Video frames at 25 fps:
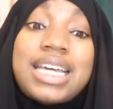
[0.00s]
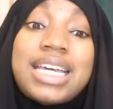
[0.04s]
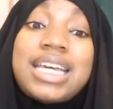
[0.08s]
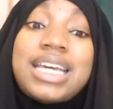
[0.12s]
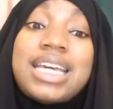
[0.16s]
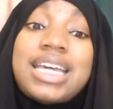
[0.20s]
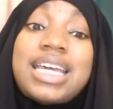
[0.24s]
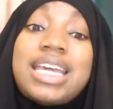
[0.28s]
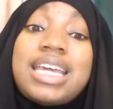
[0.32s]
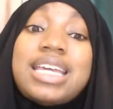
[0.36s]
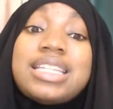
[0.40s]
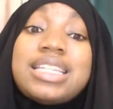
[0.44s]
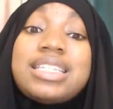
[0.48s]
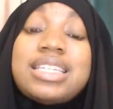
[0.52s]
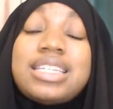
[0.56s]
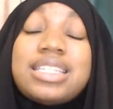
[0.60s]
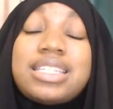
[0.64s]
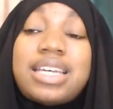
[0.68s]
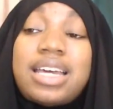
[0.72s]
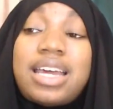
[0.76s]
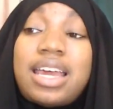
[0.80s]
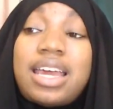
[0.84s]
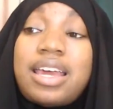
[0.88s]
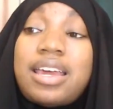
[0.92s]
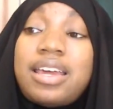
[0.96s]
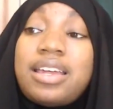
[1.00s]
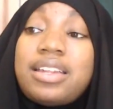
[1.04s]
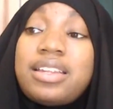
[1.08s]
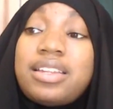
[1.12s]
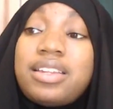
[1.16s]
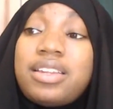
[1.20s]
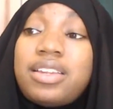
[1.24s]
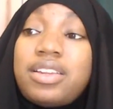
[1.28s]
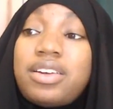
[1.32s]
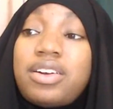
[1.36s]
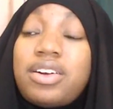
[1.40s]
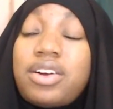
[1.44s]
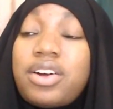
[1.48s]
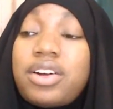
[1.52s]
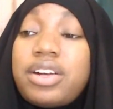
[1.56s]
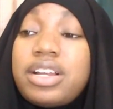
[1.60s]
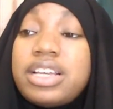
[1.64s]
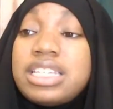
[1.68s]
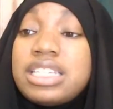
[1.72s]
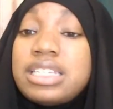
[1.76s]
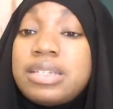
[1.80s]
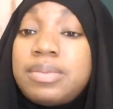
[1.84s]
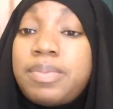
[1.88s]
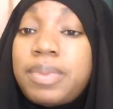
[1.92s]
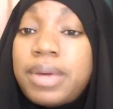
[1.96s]
And since I had already
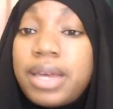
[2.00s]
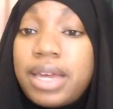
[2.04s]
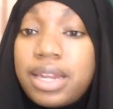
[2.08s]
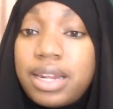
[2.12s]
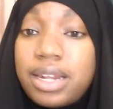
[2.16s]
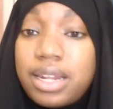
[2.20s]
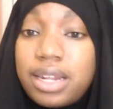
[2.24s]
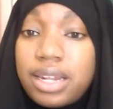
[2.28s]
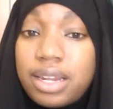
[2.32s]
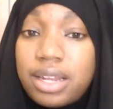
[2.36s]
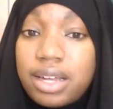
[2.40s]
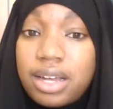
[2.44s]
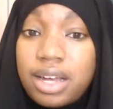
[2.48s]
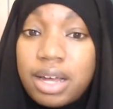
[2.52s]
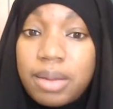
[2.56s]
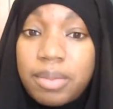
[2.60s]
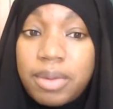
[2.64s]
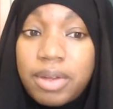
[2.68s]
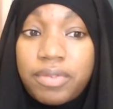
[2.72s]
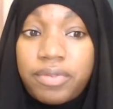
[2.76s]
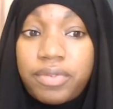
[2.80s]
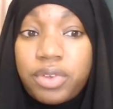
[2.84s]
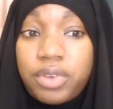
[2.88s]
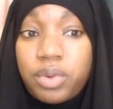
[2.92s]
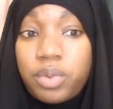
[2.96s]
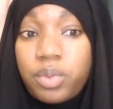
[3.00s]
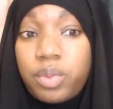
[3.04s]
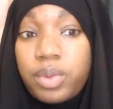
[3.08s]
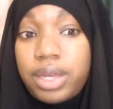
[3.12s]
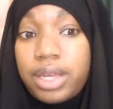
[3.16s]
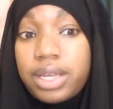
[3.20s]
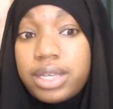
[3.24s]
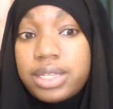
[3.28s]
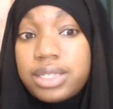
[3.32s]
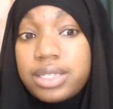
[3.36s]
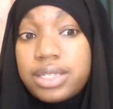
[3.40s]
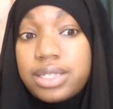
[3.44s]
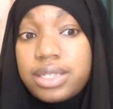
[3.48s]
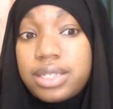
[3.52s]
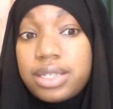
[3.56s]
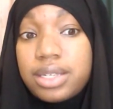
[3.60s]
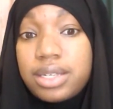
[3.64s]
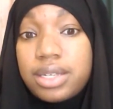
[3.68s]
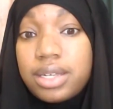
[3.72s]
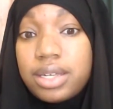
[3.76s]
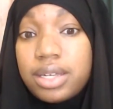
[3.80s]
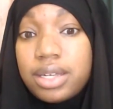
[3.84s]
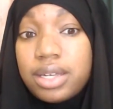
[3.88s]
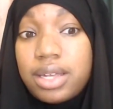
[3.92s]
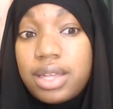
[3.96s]
spent a few weeks
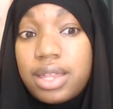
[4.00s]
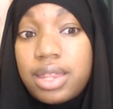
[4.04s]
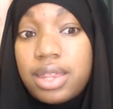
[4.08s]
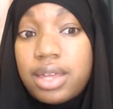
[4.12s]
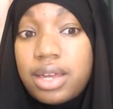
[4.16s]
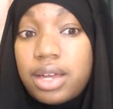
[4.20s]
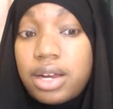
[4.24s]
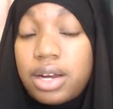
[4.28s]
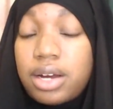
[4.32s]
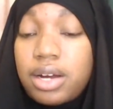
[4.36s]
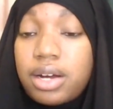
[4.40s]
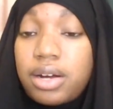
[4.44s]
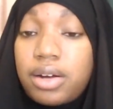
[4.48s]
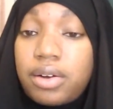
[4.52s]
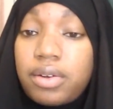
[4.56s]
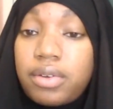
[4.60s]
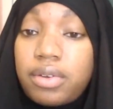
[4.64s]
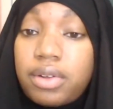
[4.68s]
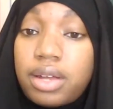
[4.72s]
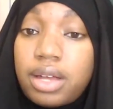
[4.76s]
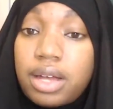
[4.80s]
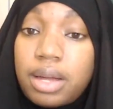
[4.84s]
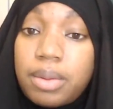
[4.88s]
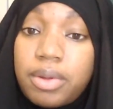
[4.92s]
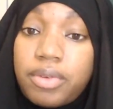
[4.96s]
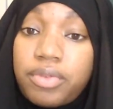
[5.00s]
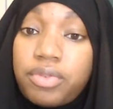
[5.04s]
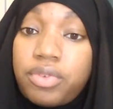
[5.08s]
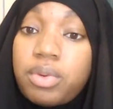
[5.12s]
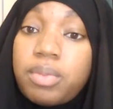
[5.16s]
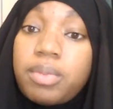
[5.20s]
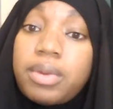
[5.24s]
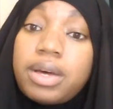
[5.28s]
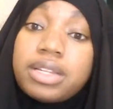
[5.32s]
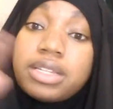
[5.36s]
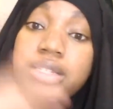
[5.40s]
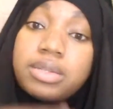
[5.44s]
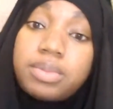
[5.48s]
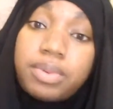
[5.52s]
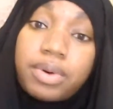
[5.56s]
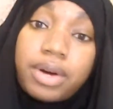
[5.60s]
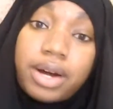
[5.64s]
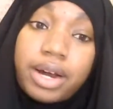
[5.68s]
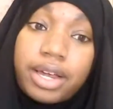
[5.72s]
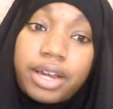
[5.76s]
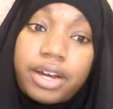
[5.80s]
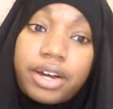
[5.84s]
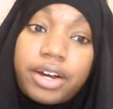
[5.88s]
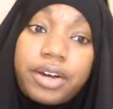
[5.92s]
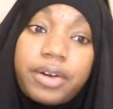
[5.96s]
there a few months
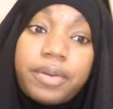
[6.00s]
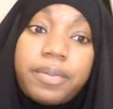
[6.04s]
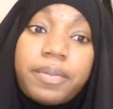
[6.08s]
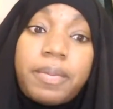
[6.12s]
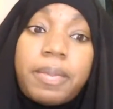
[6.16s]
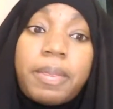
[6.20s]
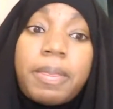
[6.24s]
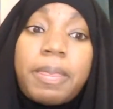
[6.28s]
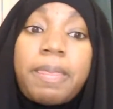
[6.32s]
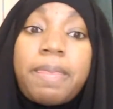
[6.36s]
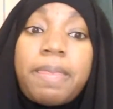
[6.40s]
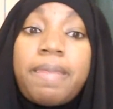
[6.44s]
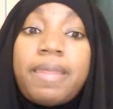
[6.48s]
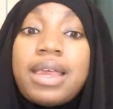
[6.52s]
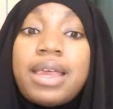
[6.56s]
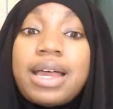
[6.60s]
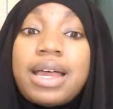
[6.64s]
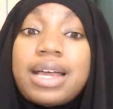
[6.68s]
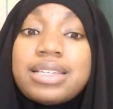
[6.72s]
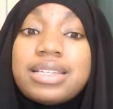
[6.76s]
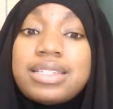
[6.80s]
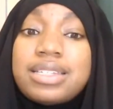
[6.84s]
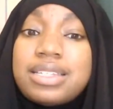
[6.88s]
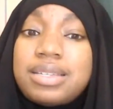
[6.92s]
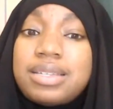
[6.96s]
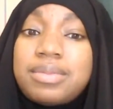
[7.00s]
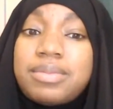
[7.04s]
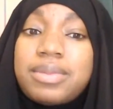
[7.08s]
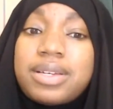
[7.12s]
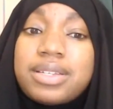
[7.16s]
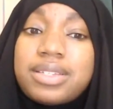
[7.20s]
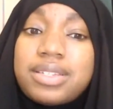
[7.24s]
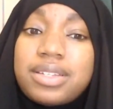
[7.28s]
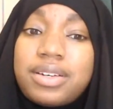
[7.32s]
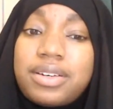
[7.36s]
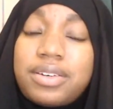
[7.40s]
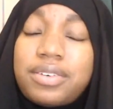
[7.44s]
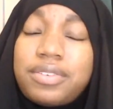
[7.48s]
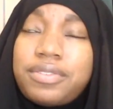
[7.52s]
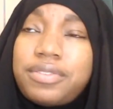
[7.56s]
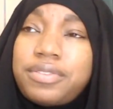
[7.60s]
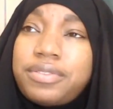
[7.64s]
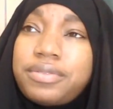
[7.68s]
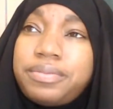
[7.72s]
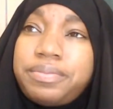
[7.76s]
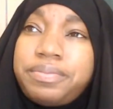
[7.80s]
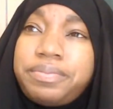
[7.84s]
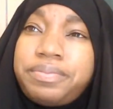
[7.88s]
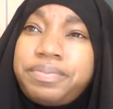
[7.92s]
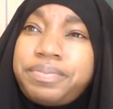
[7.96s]
prior, I said to myself,
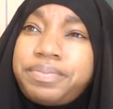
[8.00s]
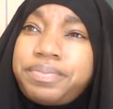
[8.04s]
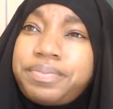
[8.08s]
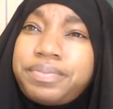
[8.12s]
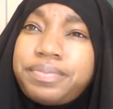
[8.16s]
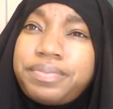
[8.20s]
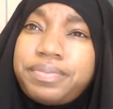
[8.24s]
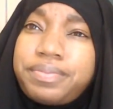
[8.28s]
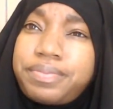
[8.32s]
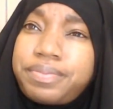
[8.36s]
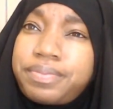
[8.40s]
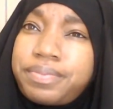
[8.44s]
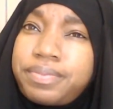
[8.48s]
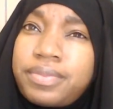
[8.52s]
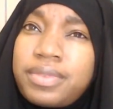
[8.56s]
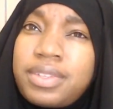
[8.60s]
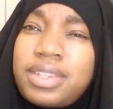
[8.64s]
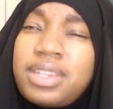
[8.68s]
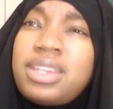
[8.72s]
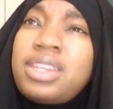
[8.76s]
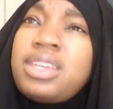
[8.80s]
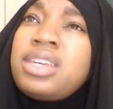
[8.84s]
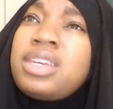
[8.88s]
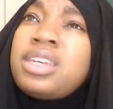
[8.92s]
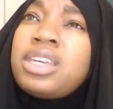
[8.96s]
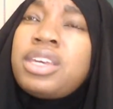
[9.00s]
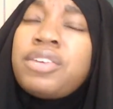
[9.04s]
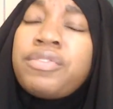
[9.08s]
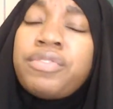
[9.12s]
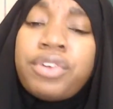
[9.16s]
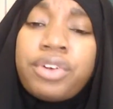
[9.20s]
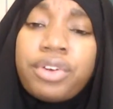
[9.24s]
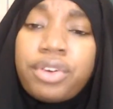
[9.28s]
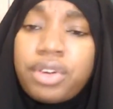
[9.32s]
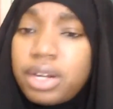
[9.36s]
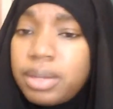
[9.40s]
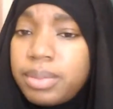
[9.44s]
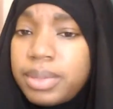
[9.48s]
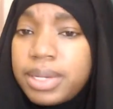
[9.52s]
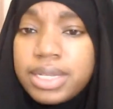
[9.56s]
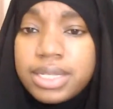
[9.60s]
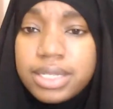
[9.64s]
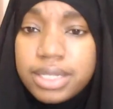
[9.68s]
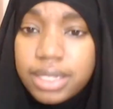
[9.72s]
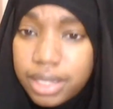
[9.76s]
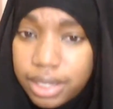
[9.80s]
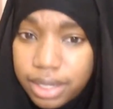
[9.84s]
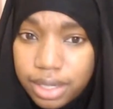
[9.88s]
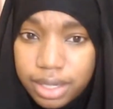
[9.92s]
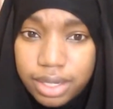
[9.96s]
if you're going to be sick,